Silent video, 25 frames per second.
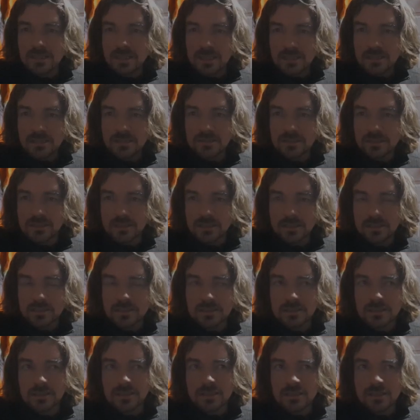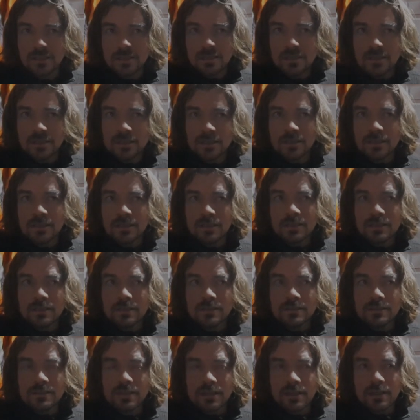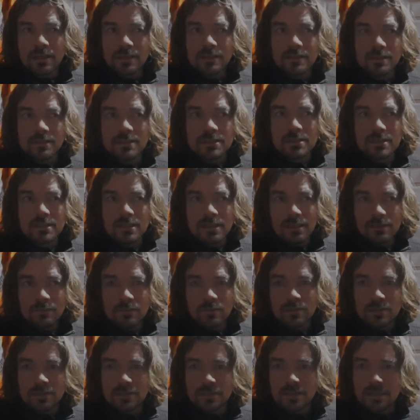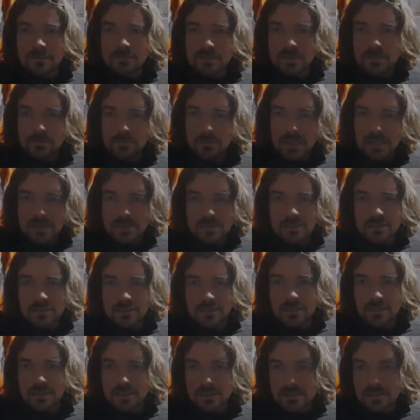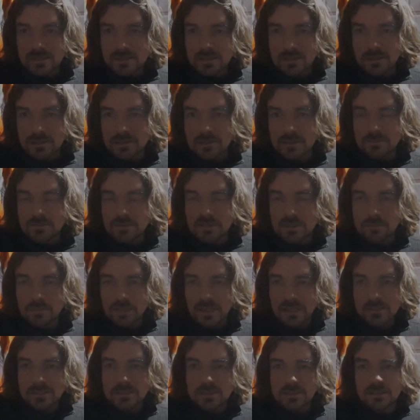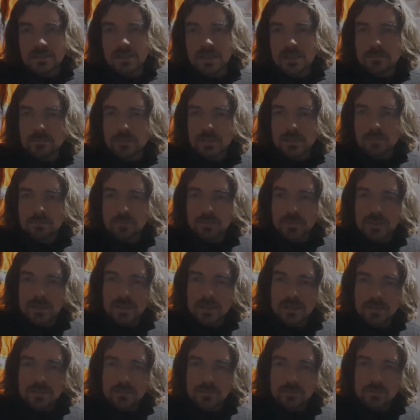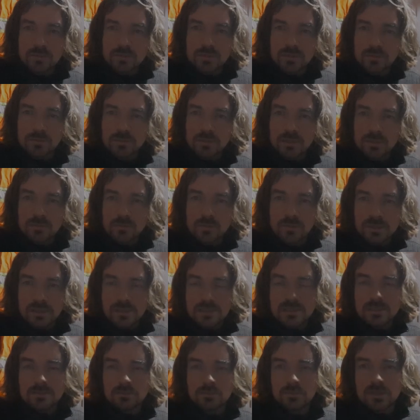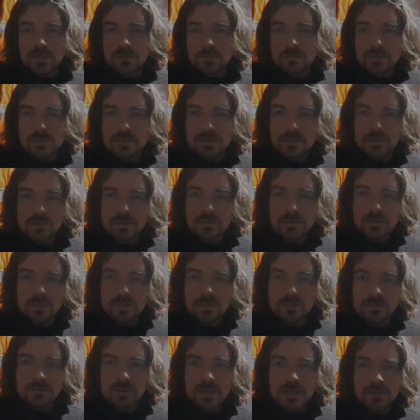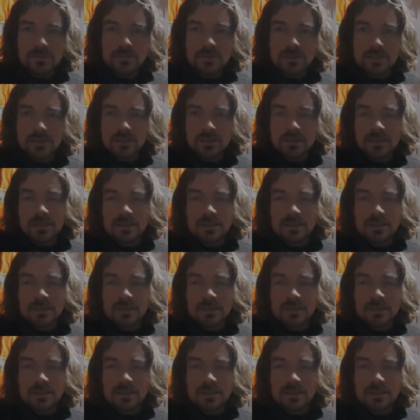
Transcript: anything that I could say, well, I'm the best at this or I'm the best at that, but I, you know, what I wanted to be was a good all-rounder.